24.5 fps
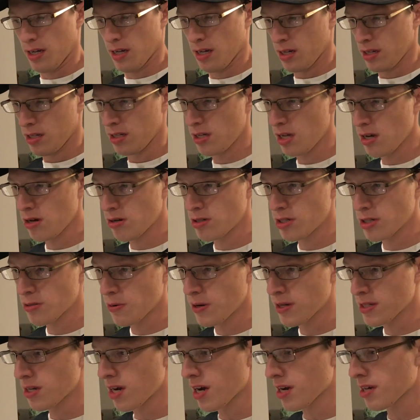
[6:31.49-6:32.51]
so just
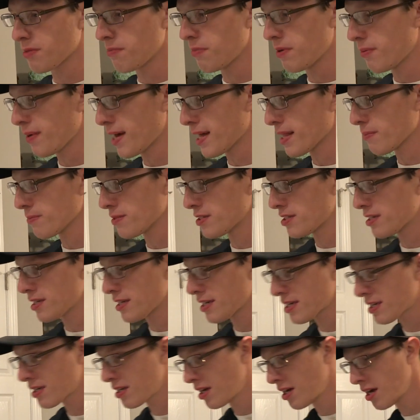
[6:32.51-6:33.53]
want to talk a little bit about the
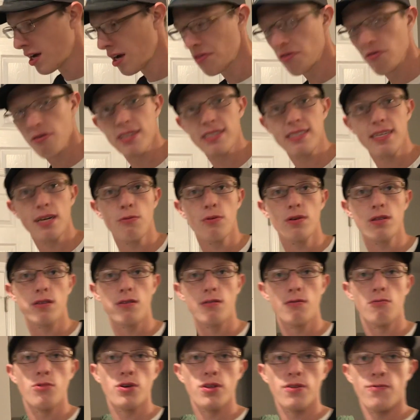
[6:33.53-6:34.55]
machine. The reason I
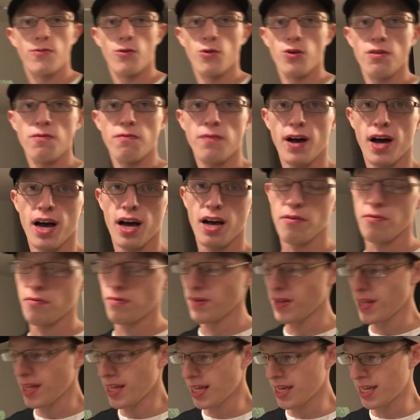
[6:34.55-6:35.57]
went with the 45
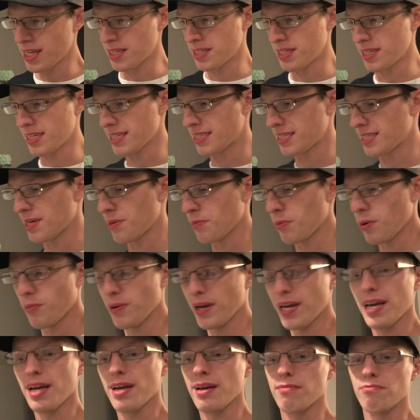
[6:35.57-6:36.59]
is it seemed to
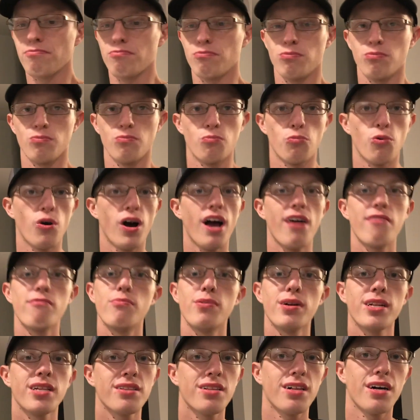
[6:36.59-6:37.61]
be what
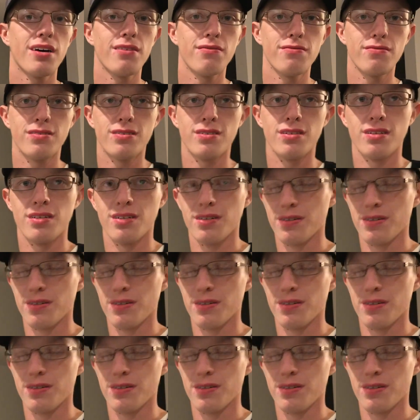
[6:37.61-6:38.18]
everybody loves.